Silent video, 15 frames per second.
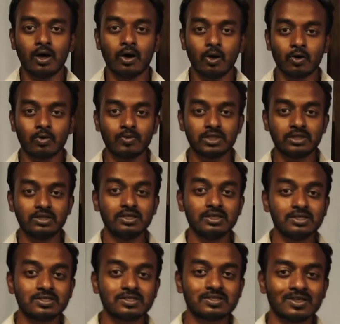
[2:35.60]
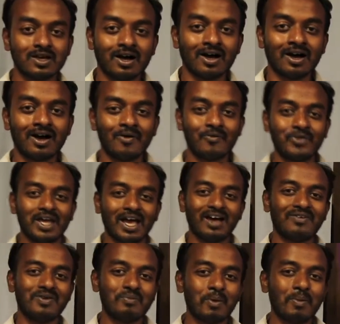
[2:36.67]
Along with this, we
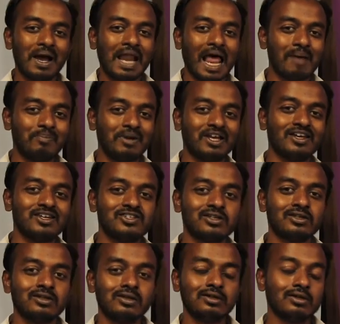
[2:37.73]
have a mobile application